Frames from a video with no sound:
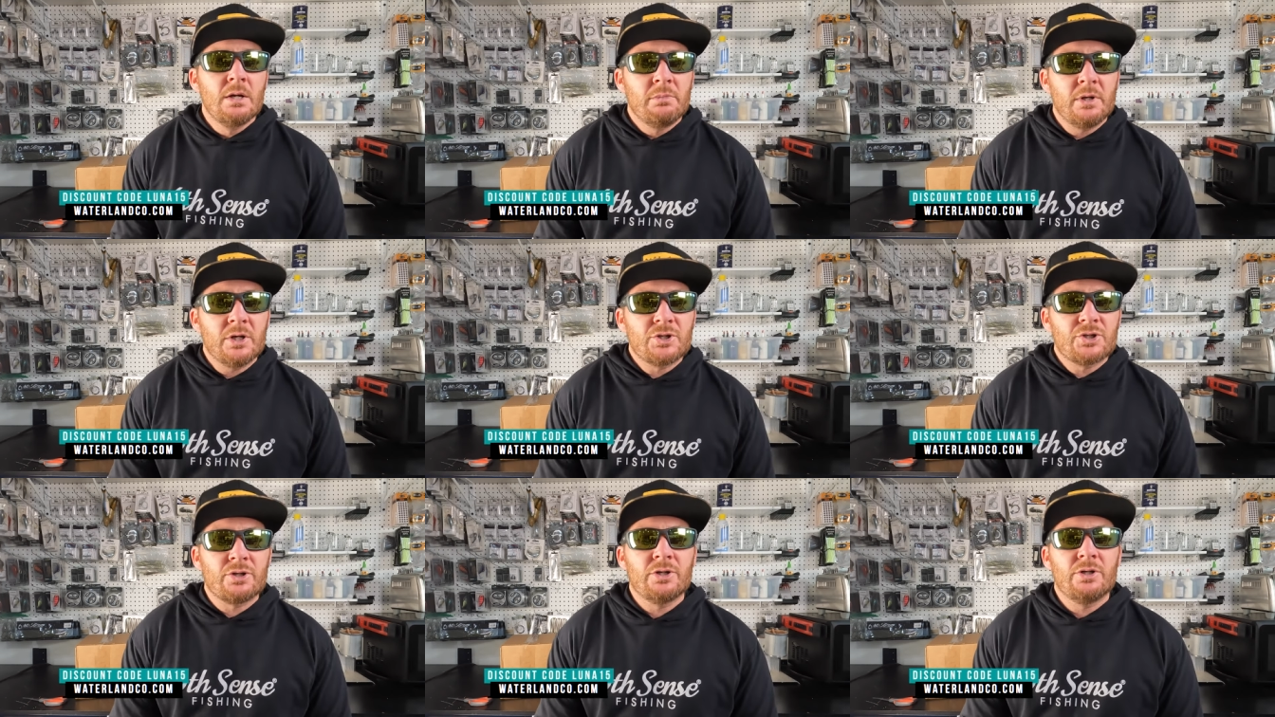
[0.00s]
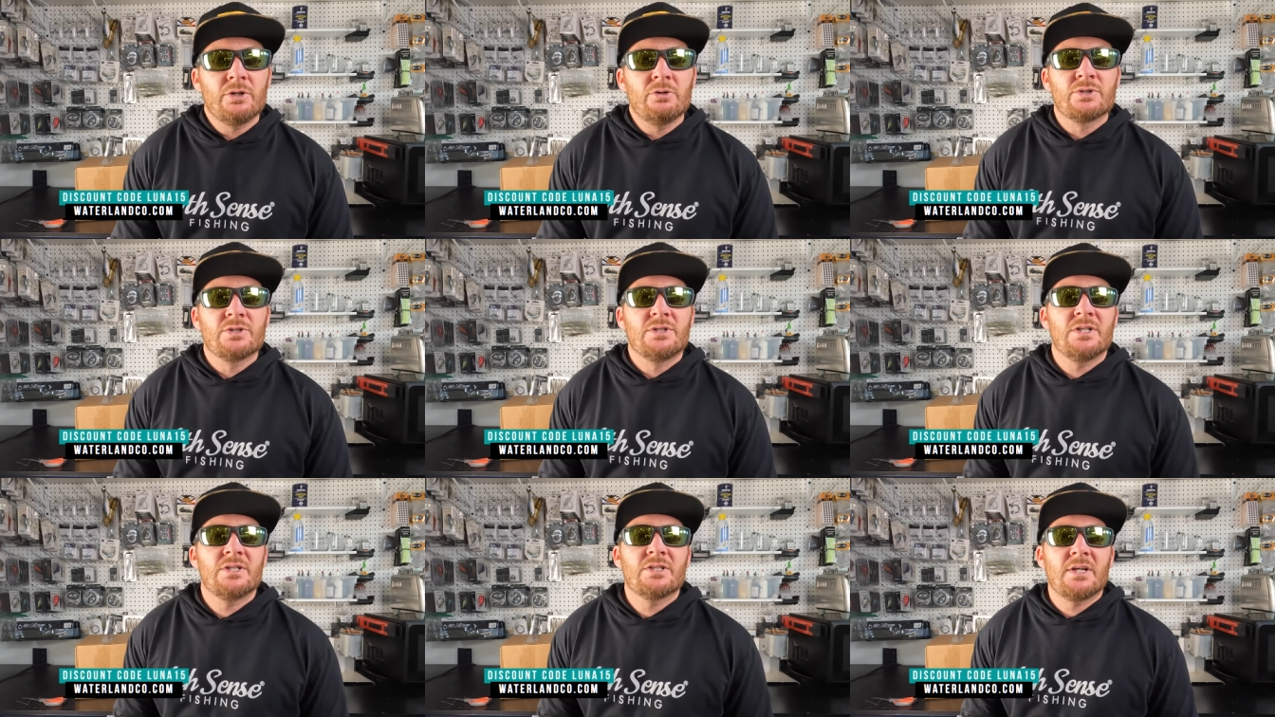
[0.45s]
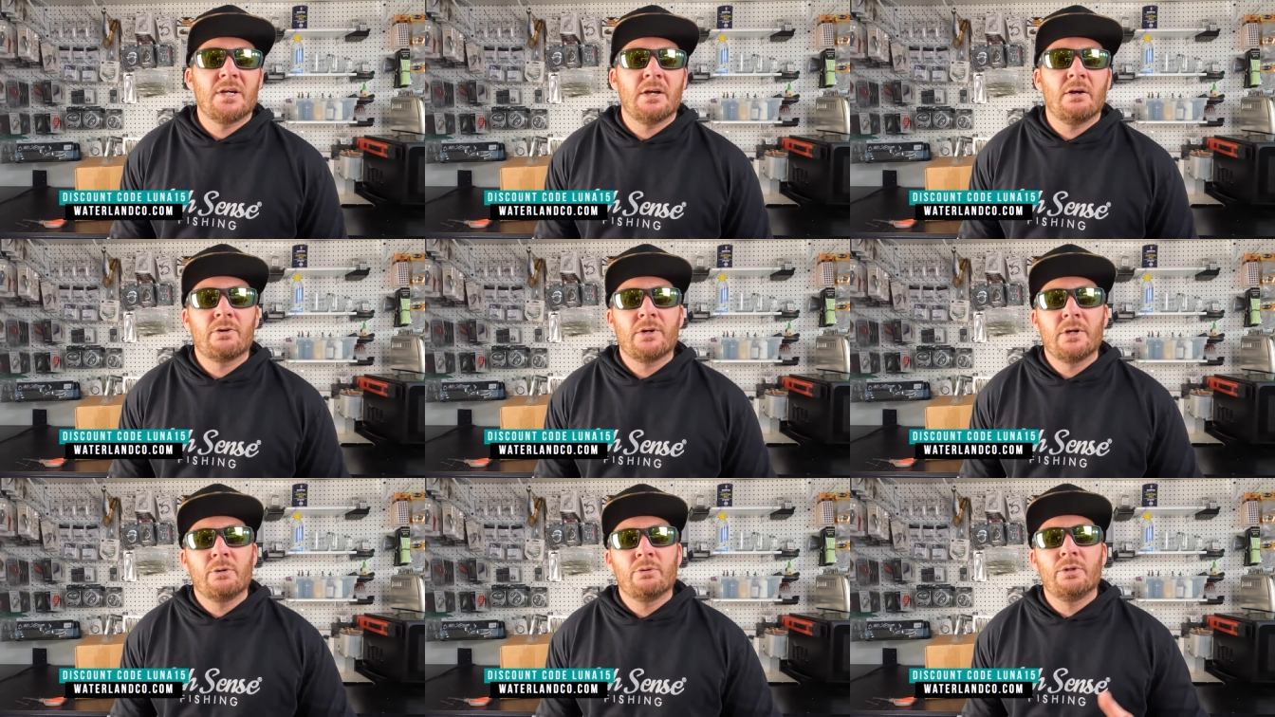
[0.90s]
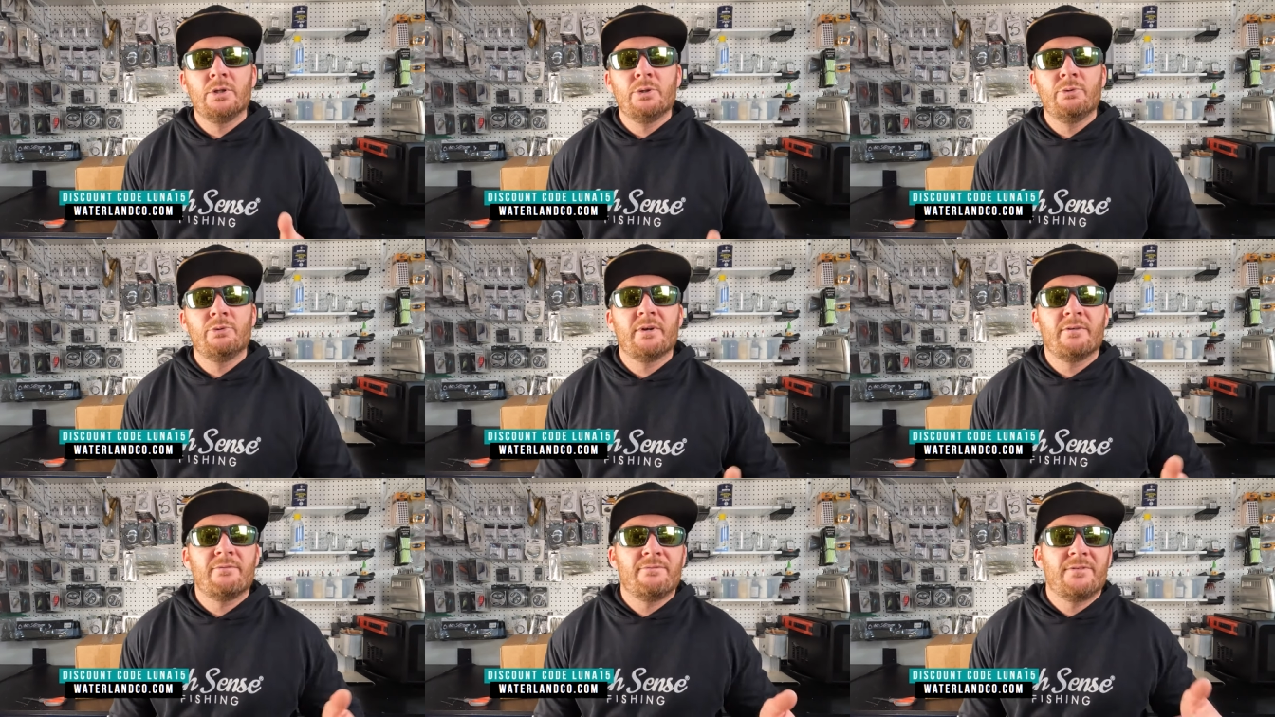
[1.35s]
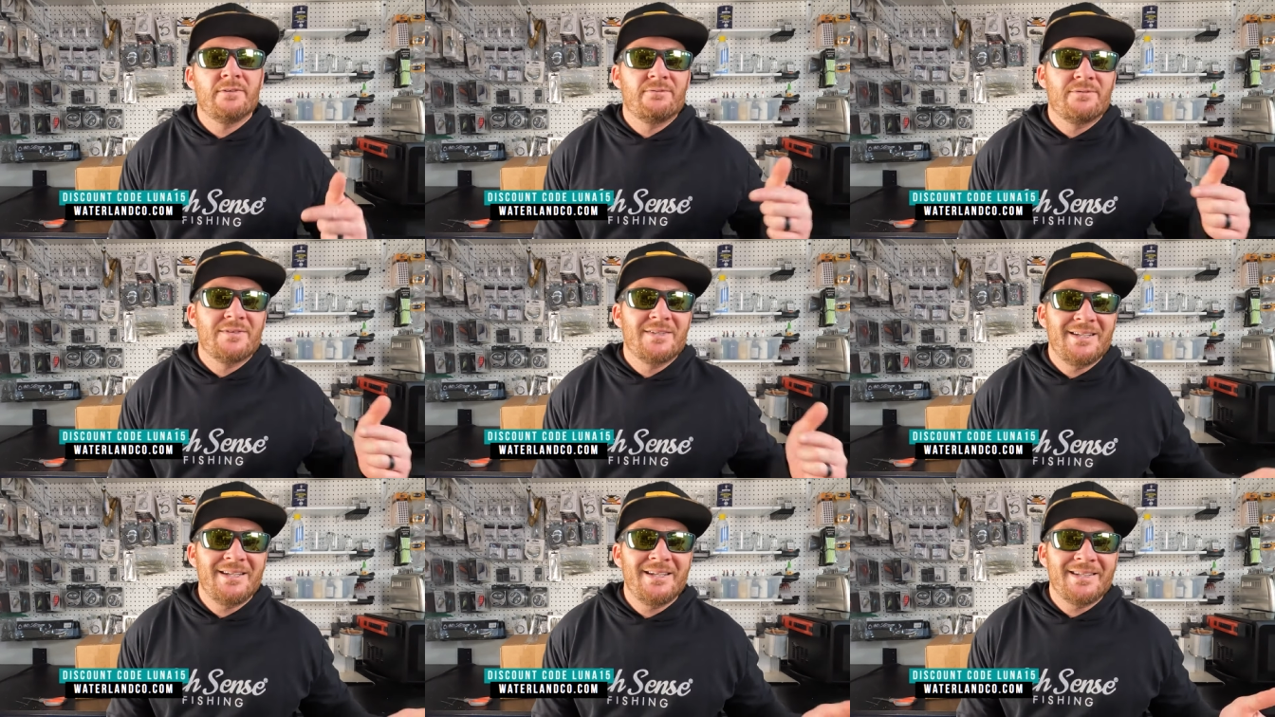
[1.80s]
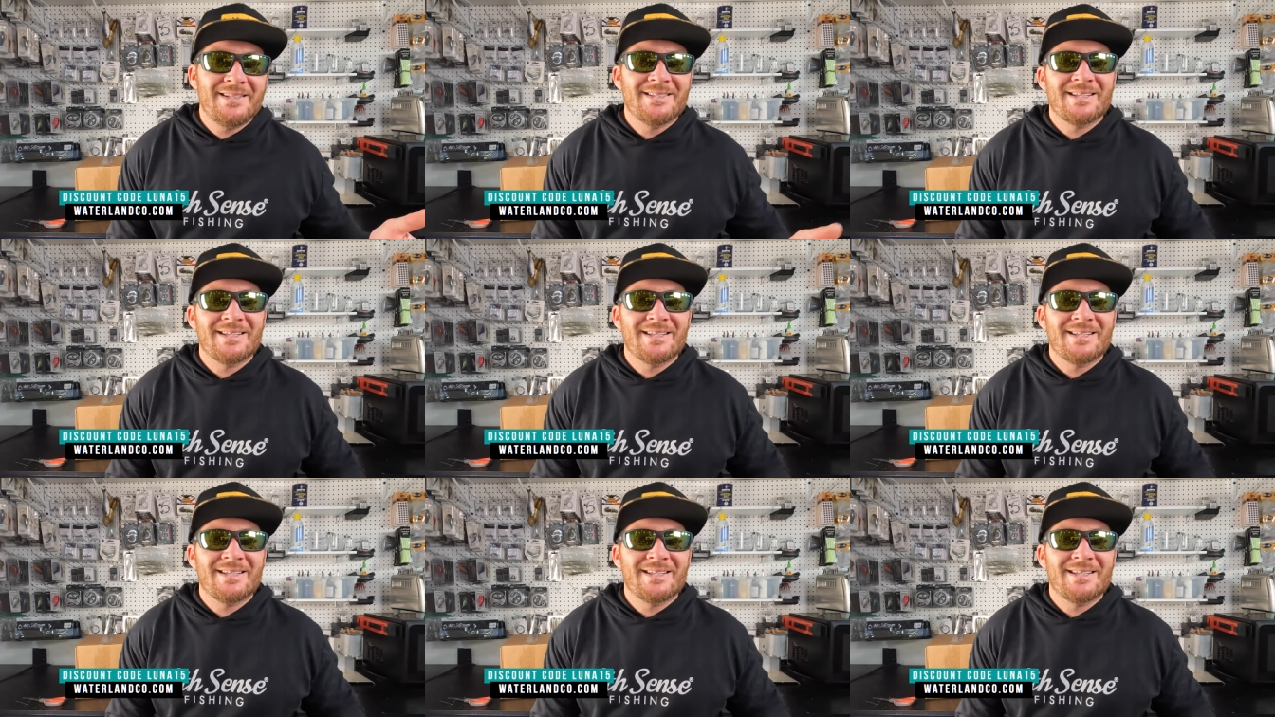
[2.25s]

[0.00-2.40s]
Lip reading: make sure to use discount code LUNA15.